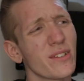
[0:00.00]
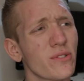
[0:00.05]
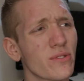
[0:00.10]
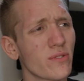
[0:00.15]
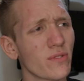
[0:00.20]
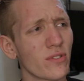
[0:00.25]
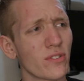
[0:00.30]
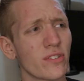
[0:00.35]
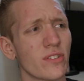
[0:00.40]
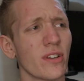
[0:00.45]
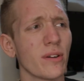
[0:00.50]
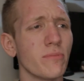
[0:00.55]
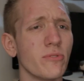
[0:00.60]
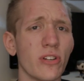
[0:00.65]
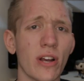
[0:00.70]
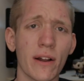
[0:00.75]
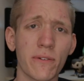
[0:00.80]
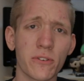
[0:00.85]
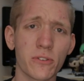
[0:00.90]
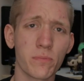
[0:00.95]
there's
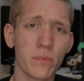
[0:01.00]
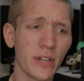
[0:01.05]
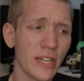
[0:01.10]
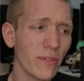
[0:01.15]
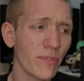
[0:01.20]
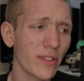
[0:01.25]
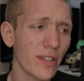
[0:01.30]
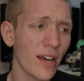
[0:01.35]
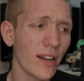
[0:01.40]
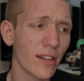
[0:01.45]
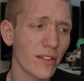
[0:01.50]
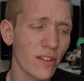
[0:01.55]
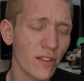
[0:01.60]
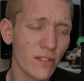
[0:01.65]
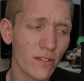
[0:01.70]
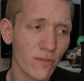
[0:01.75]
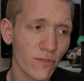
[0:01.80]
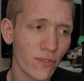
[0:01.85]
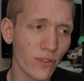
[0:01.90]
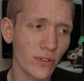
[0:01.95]
subgenres, but even then it
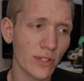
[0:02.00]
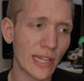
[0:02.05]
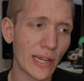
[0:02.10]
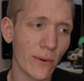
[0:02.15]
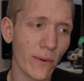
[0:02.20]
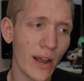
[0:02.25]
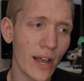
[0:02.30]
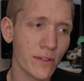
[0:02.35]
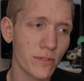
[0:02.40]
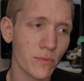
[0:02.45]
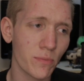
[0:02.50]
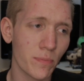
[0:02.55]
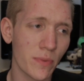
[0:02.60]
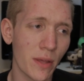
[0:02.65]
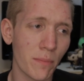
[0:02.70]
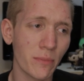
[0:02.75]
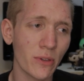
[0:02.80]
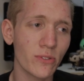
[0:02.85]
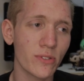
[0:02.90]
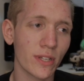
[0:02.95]
doesn't fully grasp
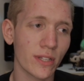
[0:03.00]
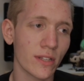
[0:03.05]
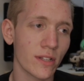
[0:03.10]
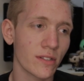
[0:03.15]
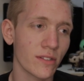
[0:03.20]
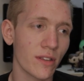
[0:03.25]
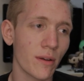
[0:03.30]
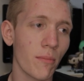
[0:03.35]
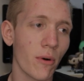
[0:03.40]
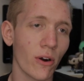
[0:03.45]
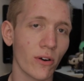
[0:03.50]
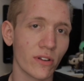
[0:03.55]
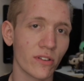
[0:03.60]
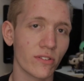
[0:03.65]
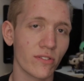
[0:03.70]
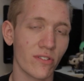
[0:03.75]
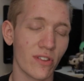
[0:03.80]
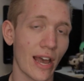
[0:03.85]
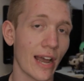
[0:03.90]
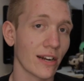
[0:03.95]
the music that some
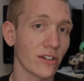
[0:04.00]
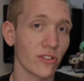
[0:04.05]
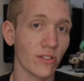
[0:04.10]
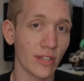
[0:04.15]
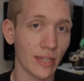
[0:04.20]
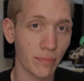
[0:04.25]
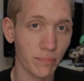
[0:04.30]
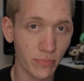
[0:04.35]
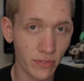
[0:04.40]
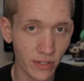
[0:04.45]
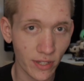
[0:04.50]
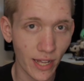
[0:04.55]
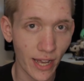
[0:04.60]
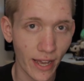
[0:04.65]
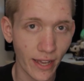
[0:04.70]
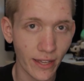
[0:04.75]
artists actually play.